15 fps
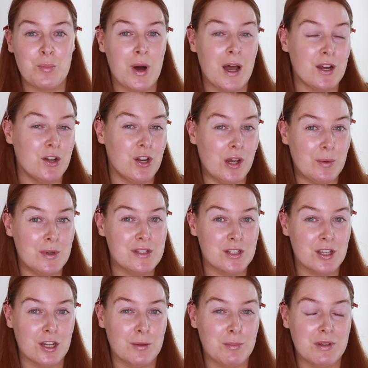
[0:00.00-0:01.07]
but I know it's
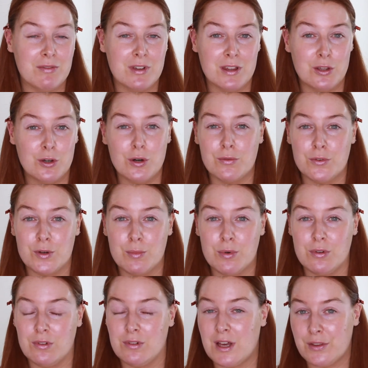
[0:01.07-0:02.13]
going to be really
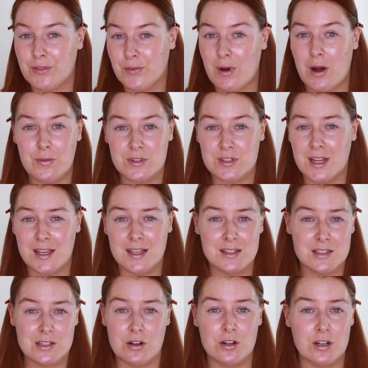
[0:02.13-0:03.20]
comfortable like throughout the day.
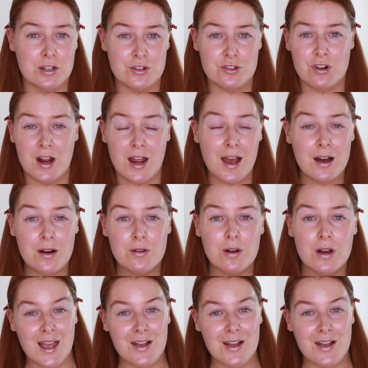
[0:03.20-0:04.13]
It's not going to dry out.